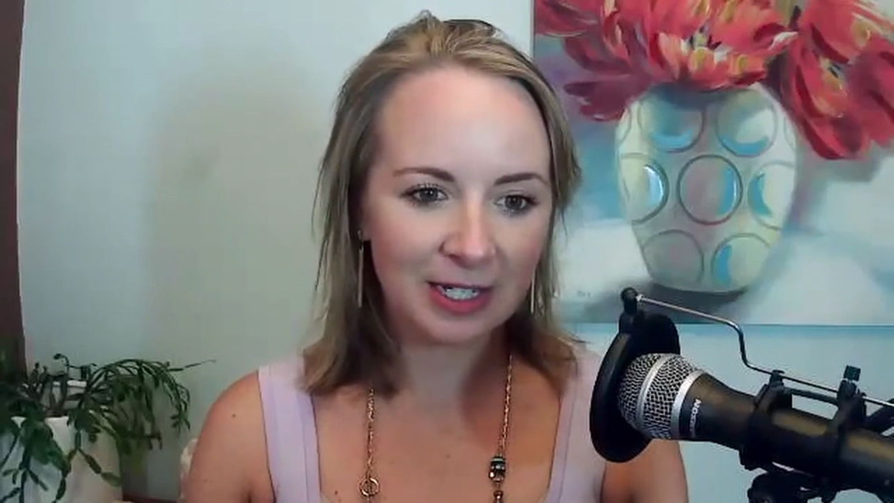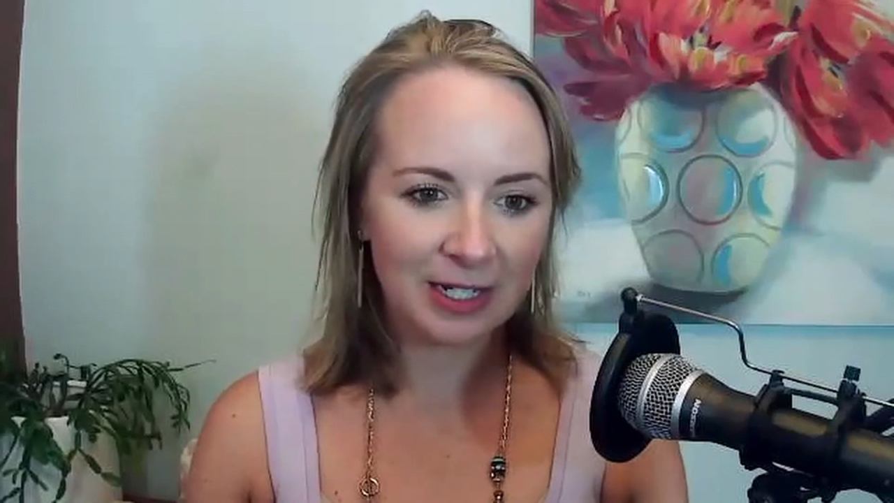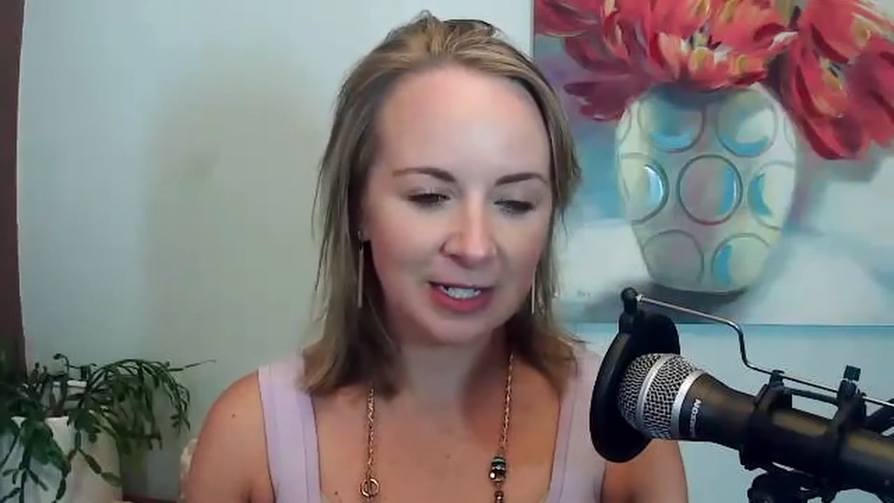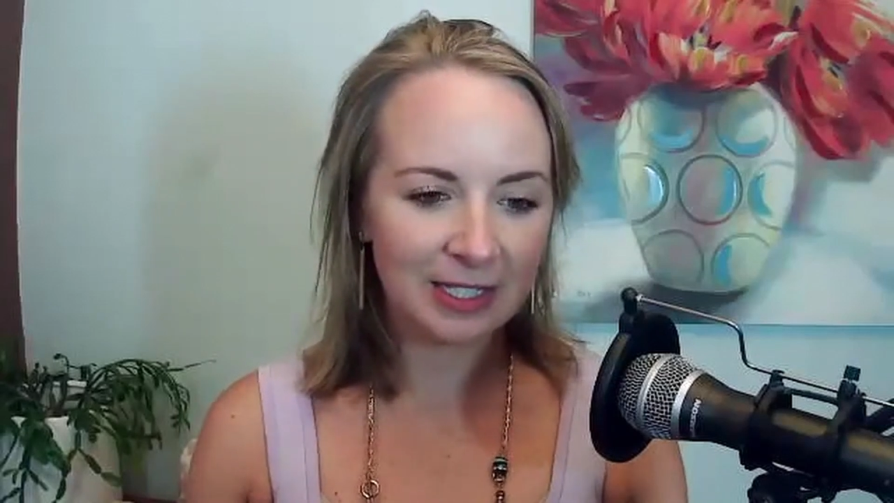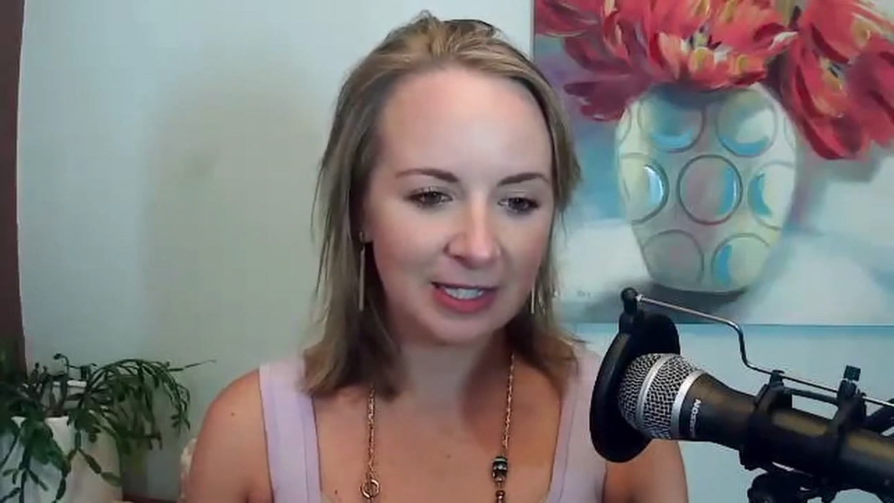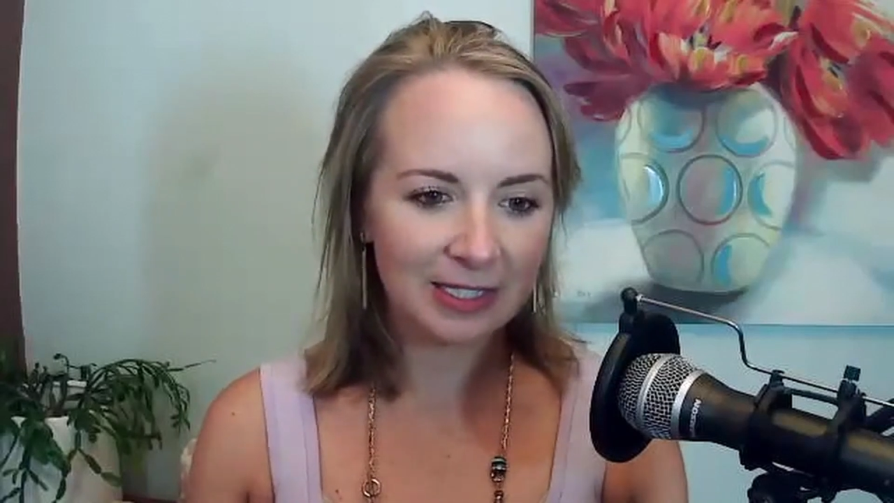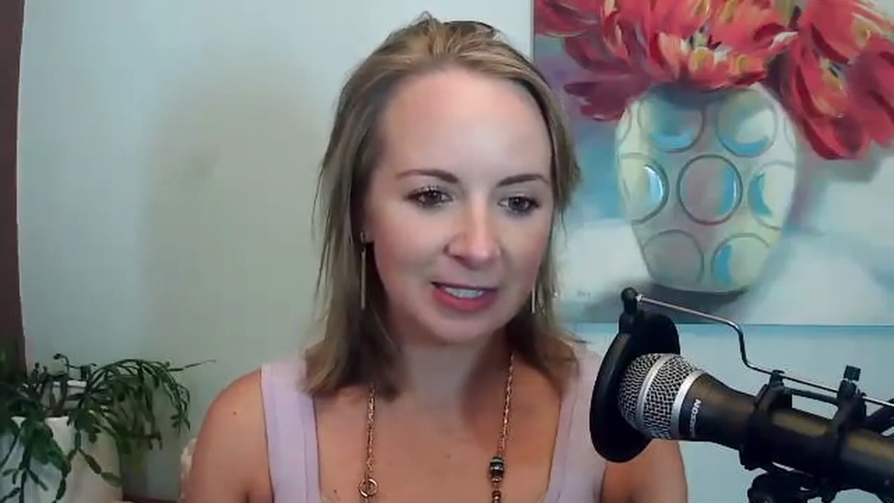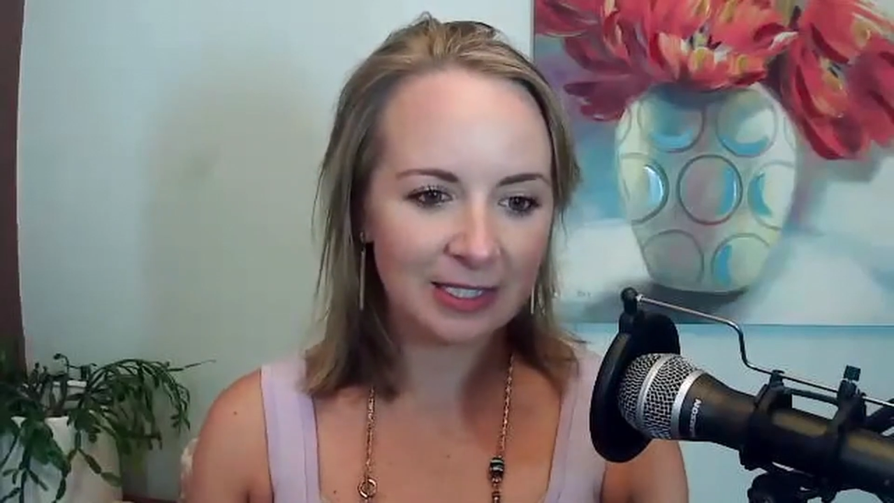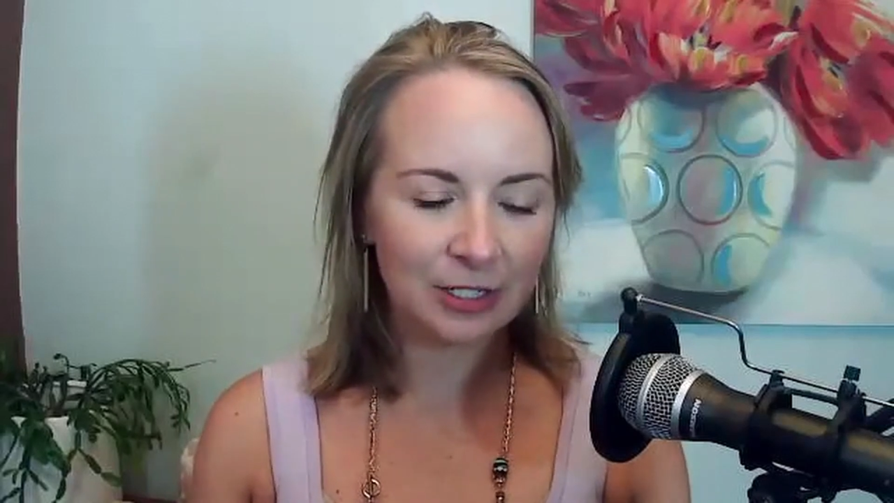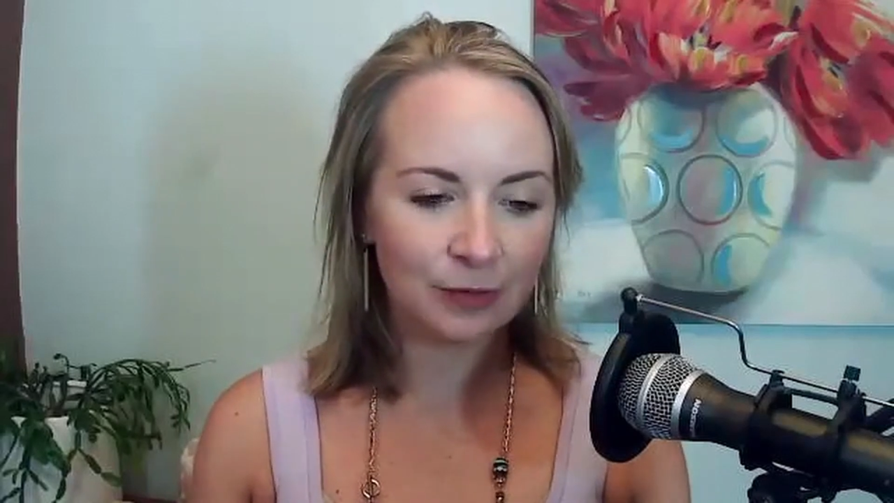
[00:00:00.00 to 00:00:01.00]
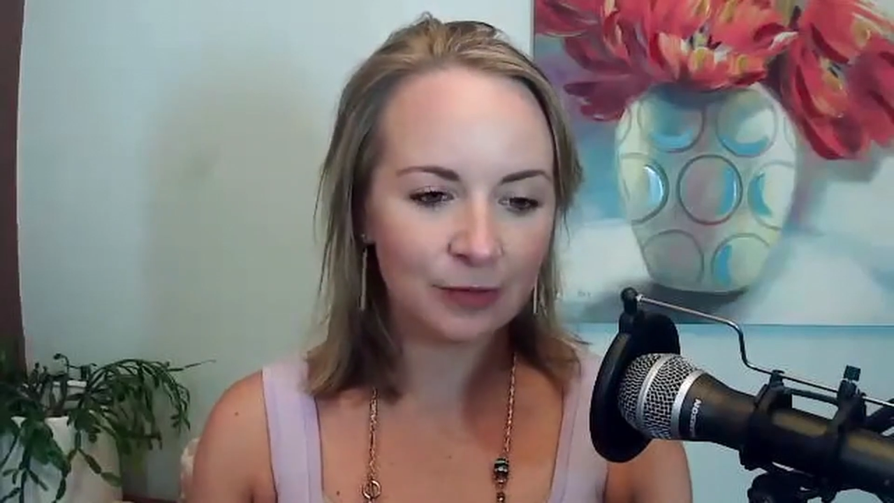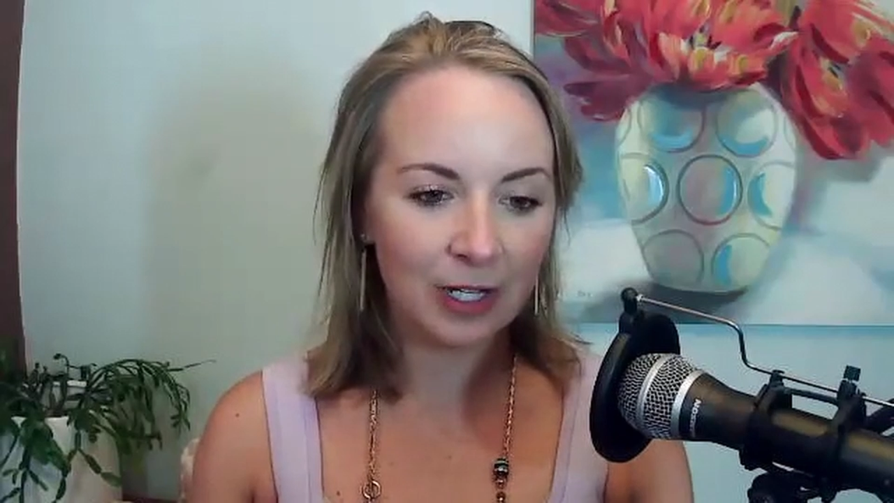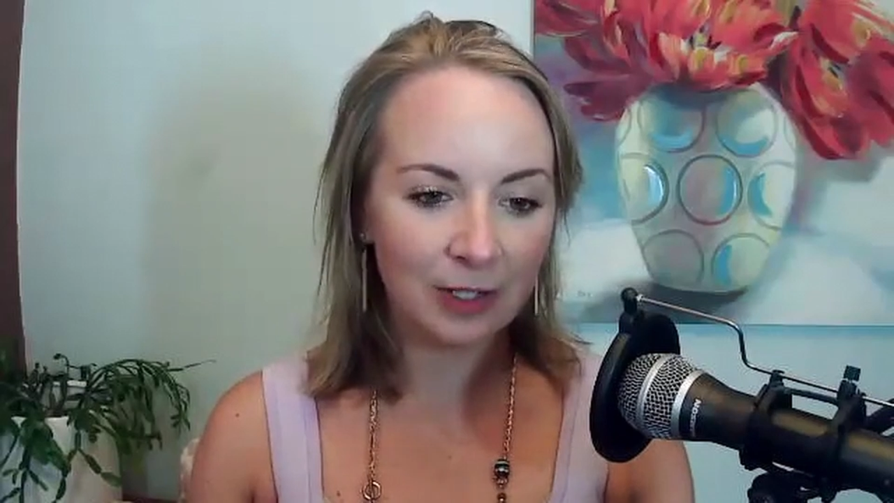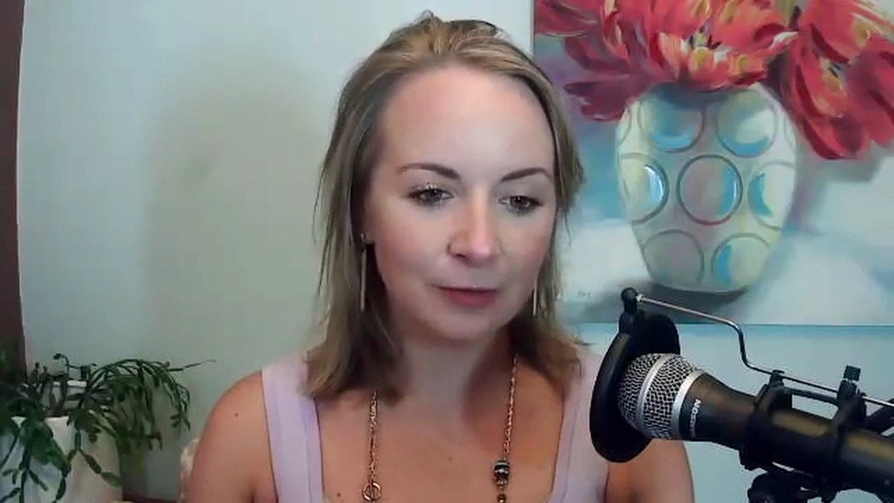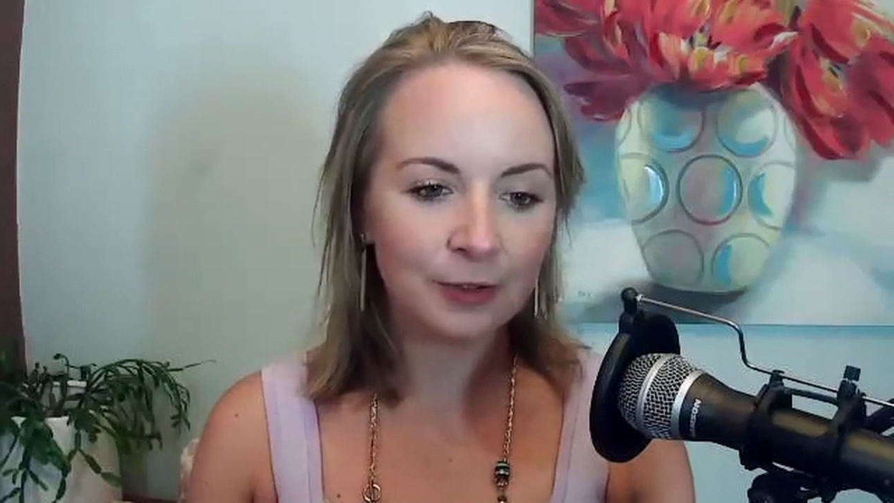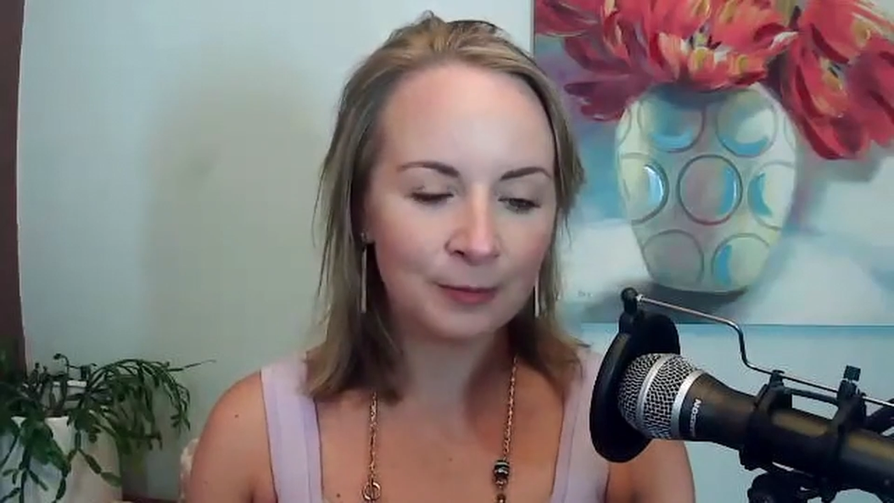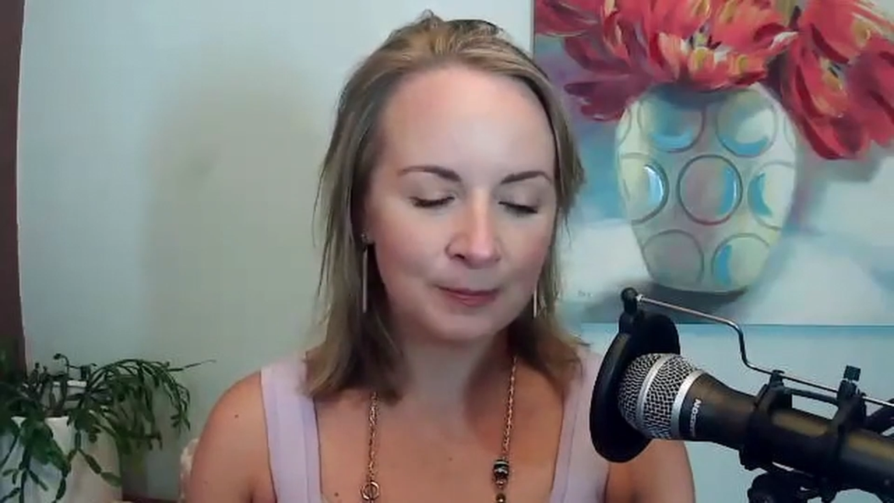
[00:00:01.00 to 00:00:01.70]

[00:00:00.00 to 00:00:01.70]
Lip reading: getting to this stage of life.